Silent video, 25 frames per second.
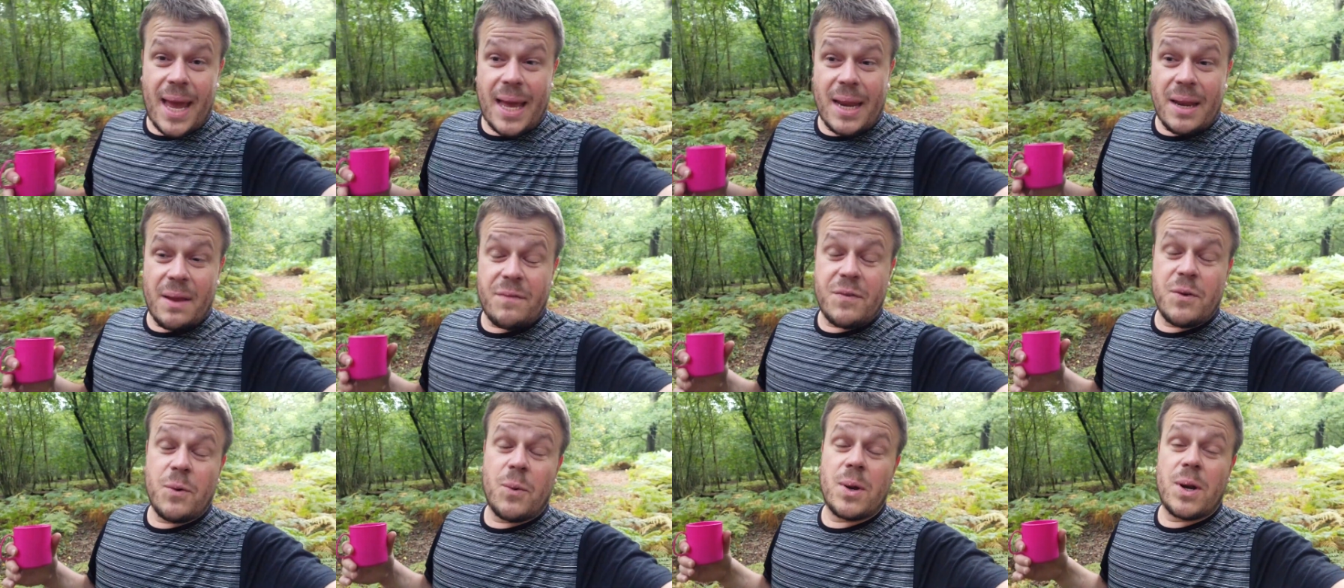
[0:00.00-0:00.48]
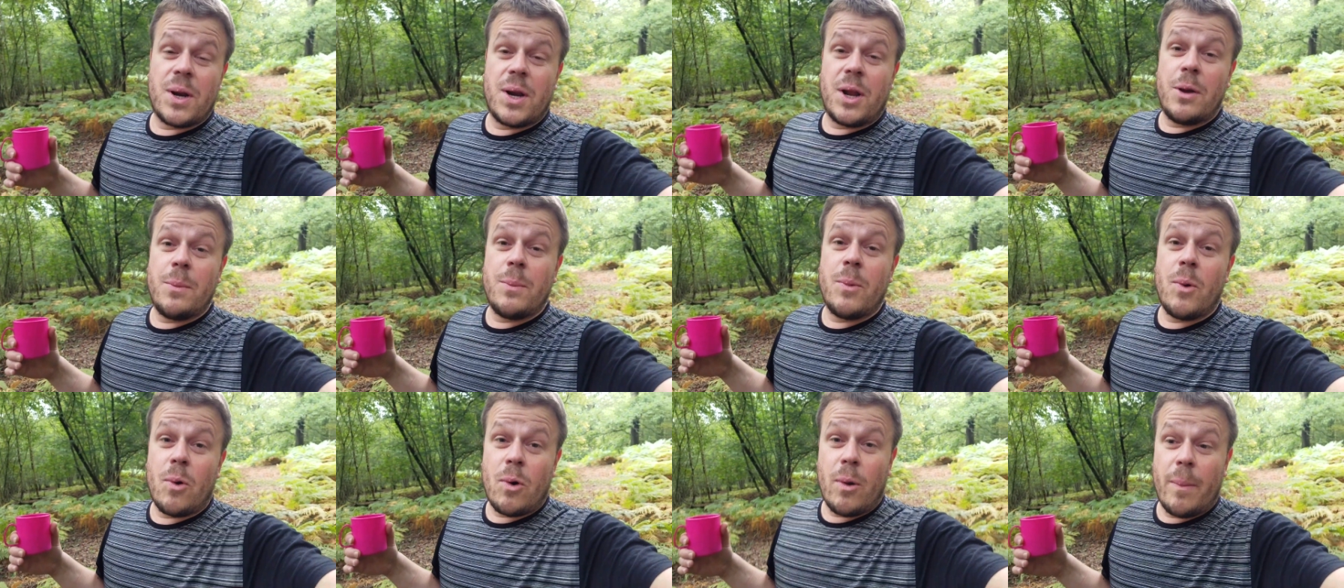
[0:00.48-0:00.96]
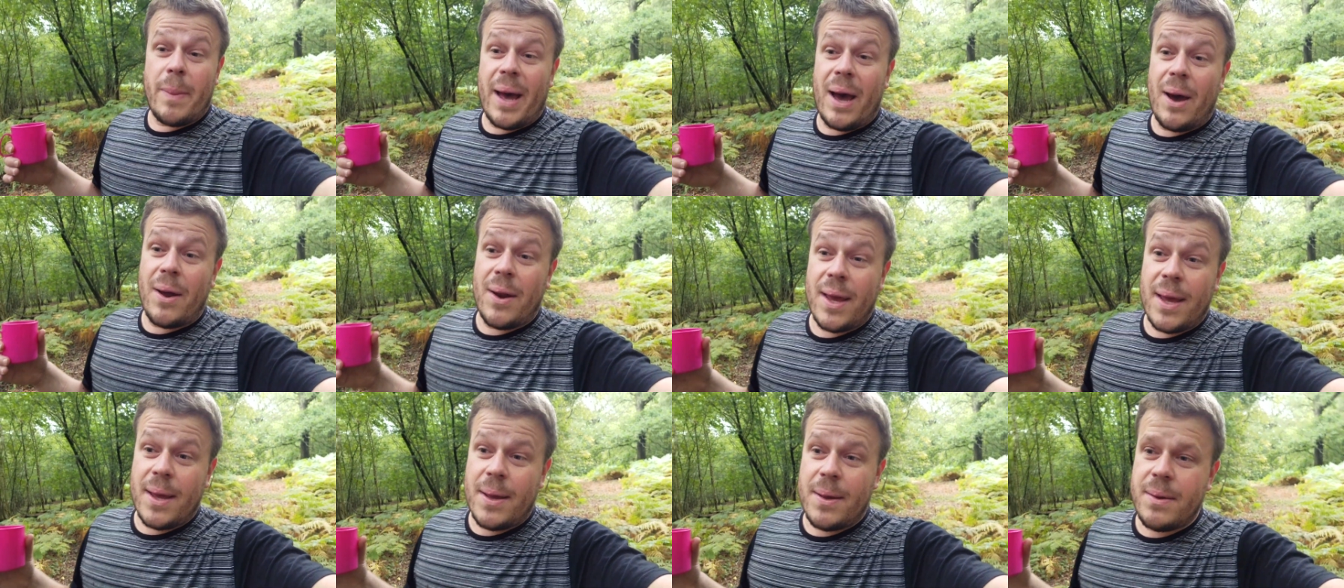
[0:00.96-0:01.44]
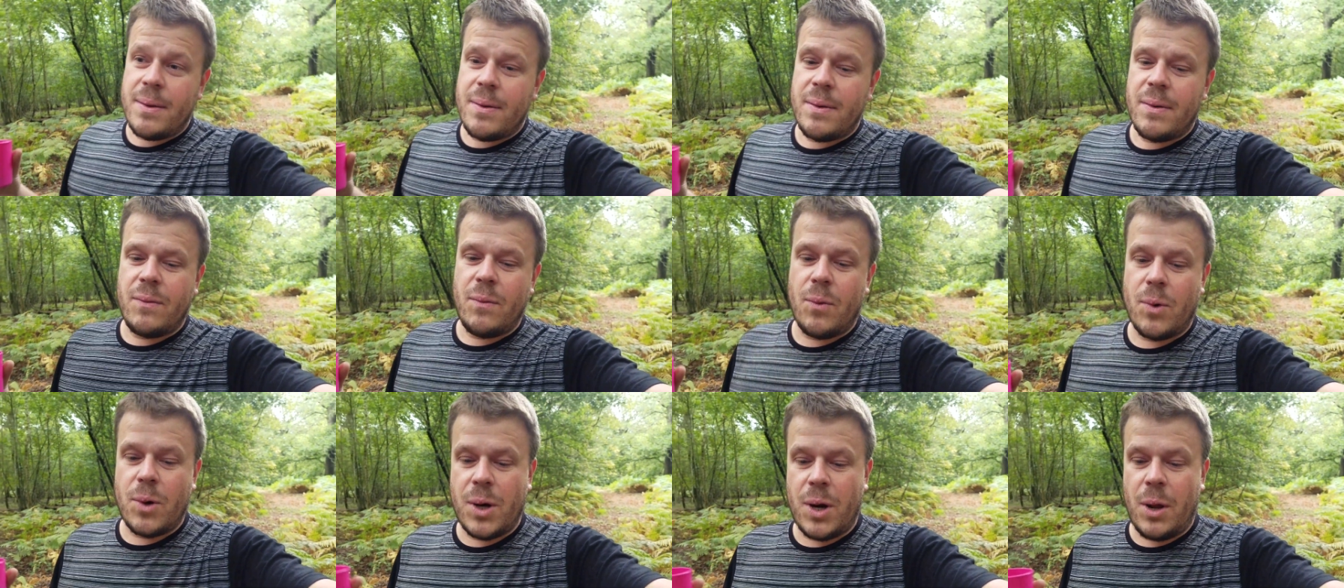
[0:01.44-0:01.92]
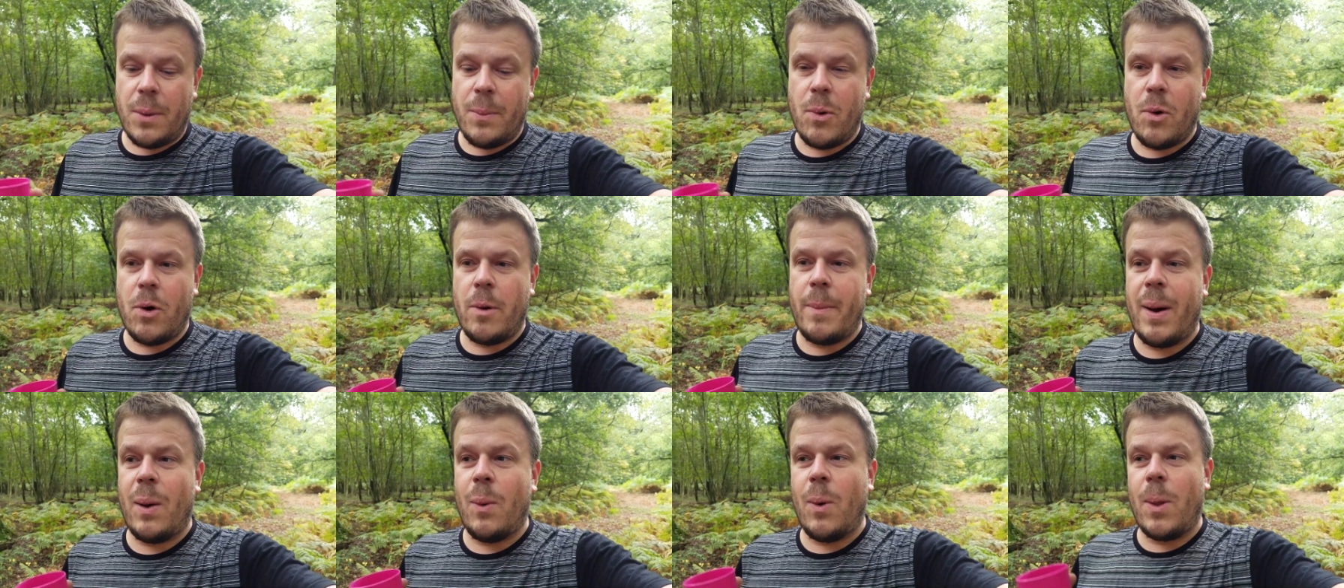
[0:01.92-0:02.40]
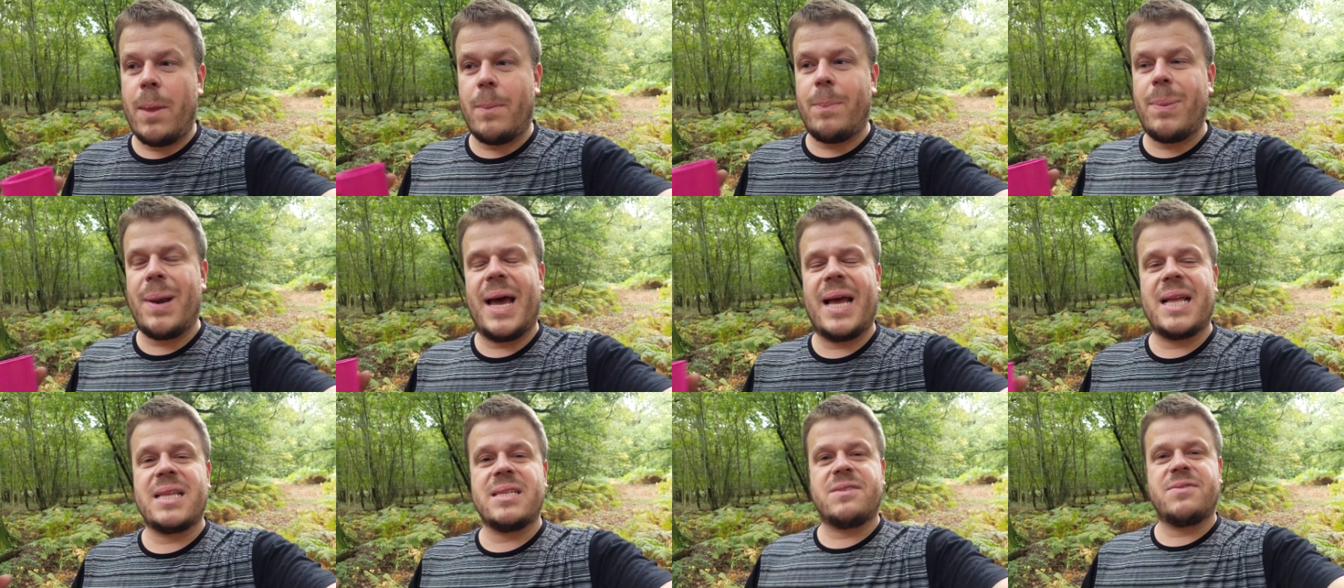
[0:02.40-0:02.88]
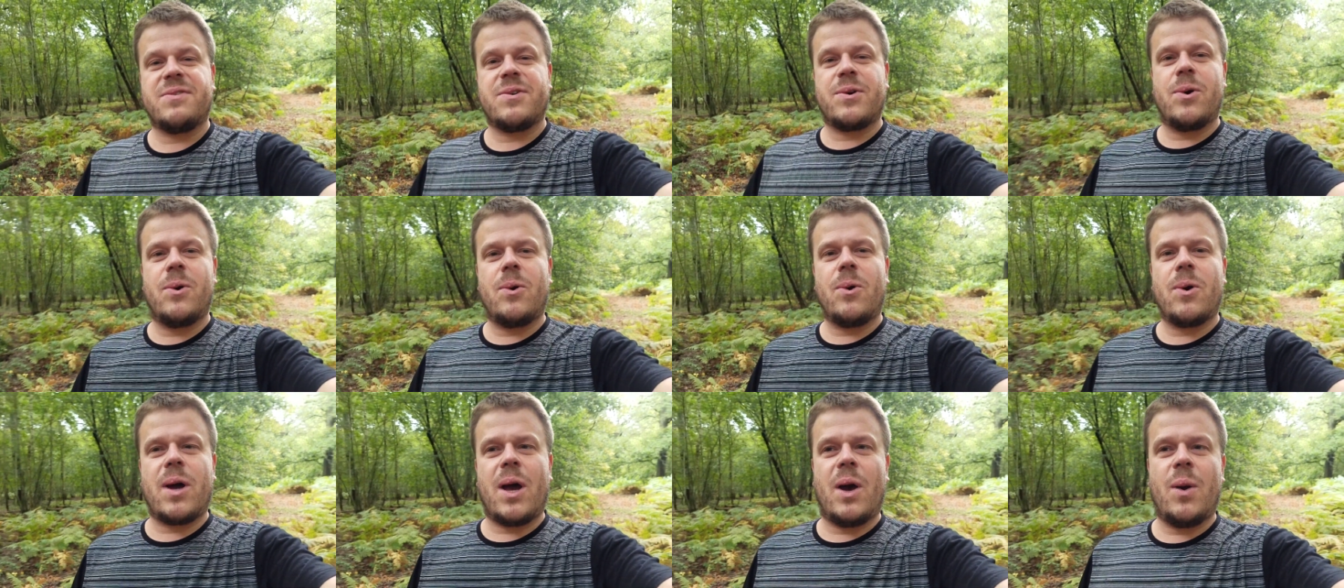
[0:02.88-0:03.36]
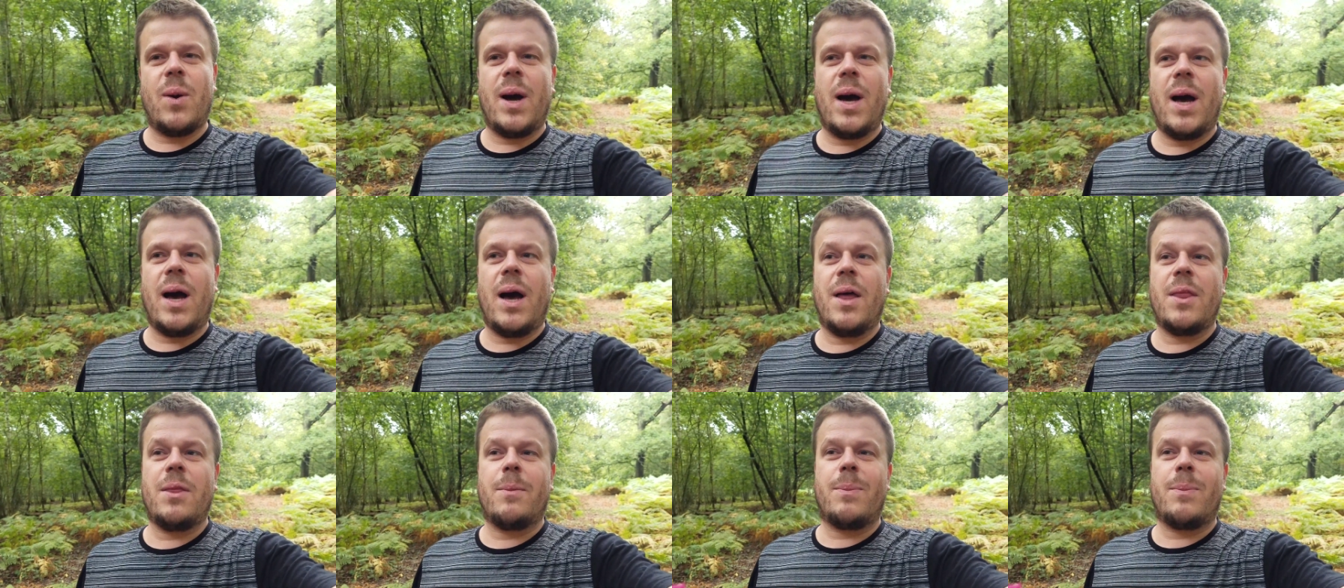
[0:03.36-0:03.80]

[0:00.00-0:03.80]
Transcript: And if you want to know more about it, want to know more about what the plans for Corco are,